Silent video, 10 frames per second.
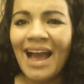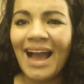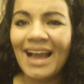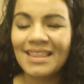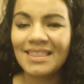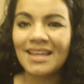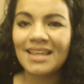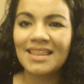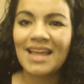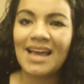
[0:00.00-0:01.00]
I
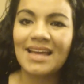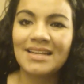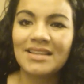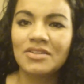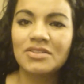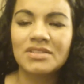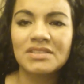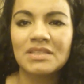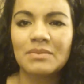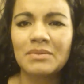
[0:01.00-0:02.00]
think that there does
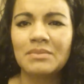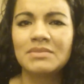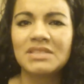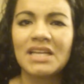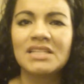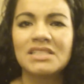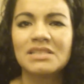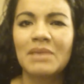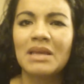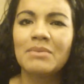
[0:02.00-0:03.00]
need to be
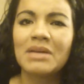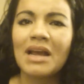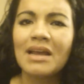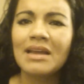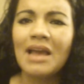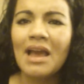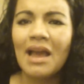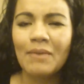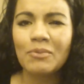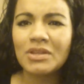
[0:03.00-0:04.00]
changes made, but
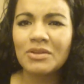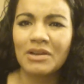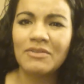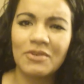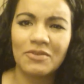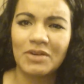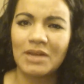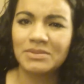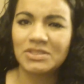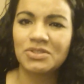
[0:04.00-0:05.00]
I'm really grateful for
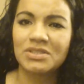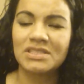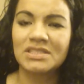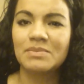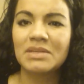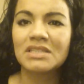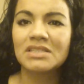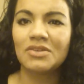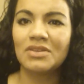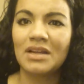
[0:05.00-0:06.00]
obstetricians because
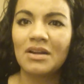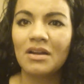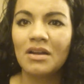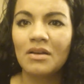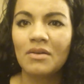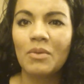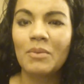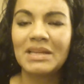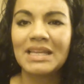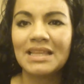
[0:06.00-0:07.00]
they're there when
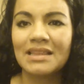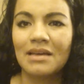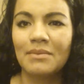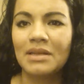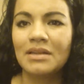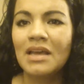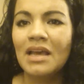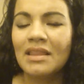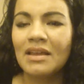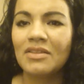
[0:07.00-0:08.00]
we need them, and
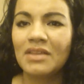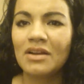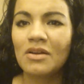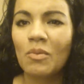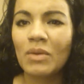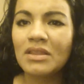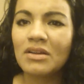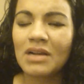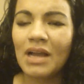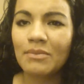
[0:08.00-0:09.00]
they are there when
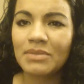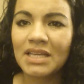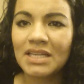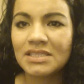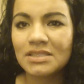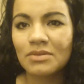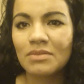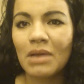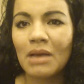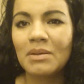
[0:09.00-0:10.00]
there are complications with
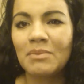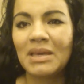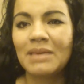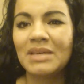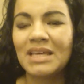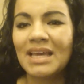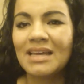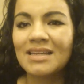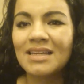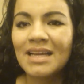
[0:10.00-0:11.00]
mom and baby.
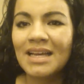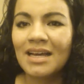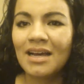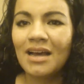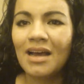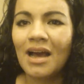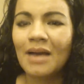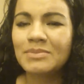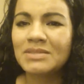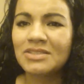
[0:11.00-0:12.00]
And
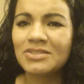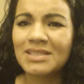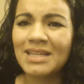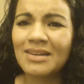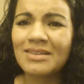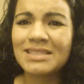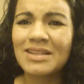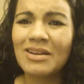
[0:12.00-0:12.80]
obstetric care is an